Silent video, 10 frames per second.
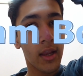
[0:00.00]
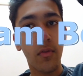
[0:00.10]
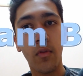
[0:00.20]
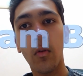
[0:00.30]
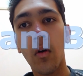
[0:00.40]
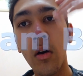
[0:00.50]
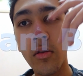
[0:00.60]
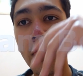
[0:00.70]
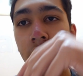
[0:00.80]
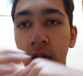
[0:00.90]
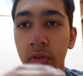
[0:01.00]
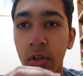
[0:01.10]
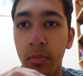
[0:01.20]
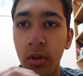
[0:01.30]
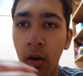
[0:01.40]
info on those
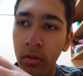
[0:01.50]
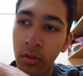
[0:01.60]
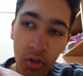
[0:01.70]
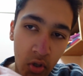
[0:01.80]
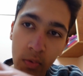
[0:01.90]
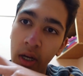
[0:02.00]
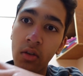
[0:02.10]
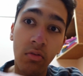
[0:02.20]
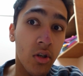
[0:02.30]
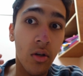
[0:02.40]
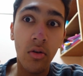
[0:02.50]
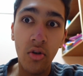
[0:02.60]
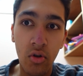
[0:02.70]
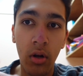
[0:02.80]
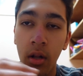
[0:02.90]
on the subjects which you're
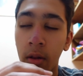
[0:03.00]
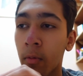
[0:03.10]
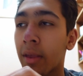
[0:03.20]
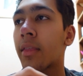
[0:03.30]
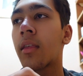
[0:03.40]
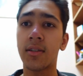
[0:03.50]
struggling with.